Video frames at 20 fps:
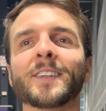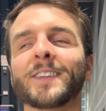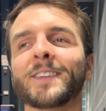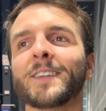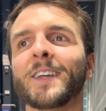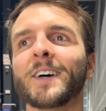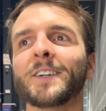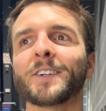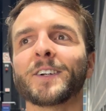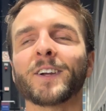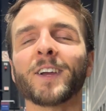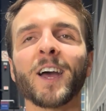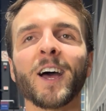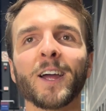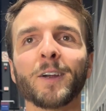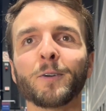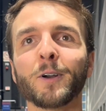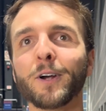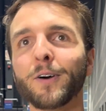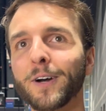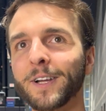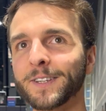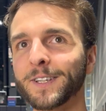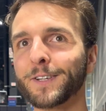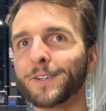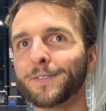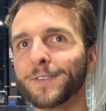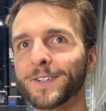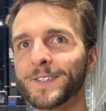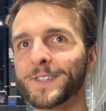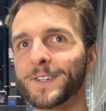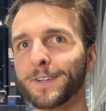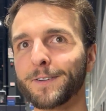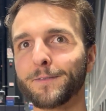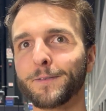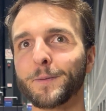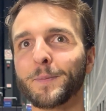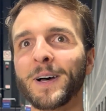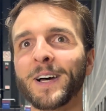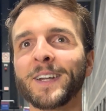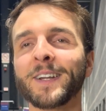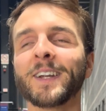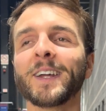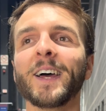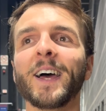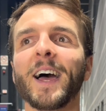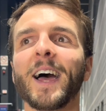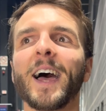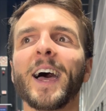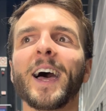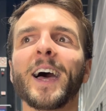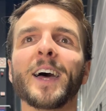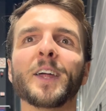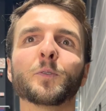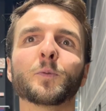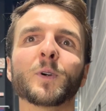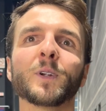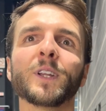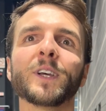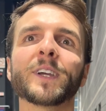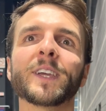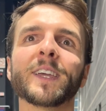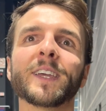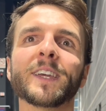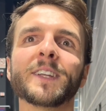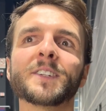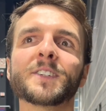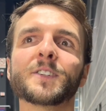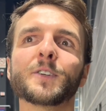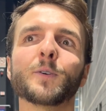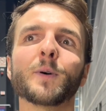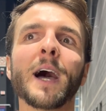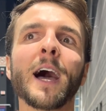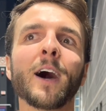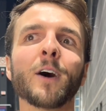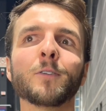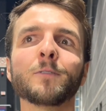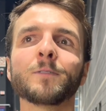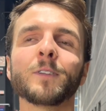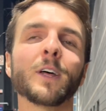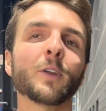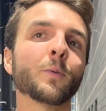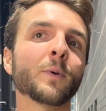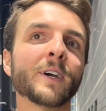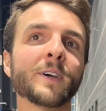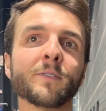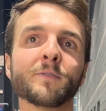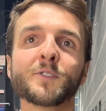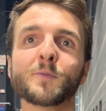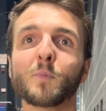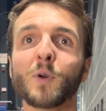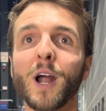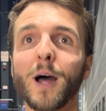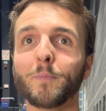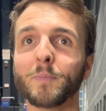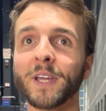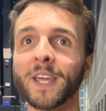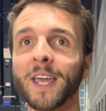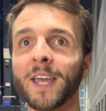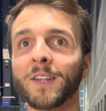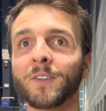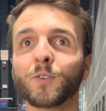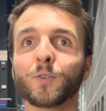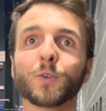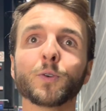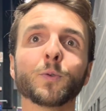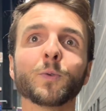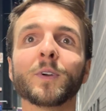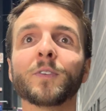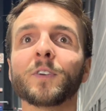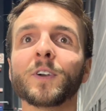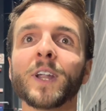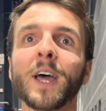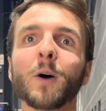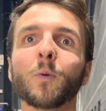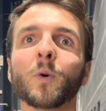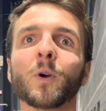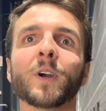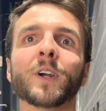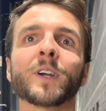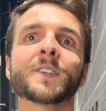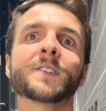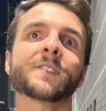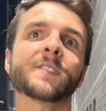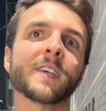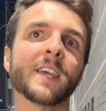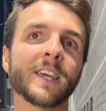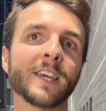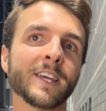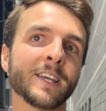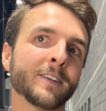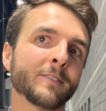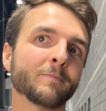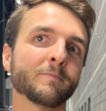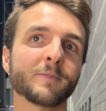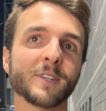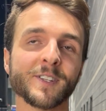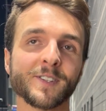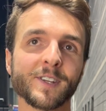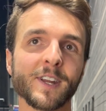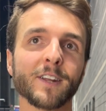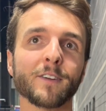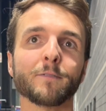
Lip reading: under Cairo at the University of Vermont, and we're looking into how flood waves propagate through river networks in the state of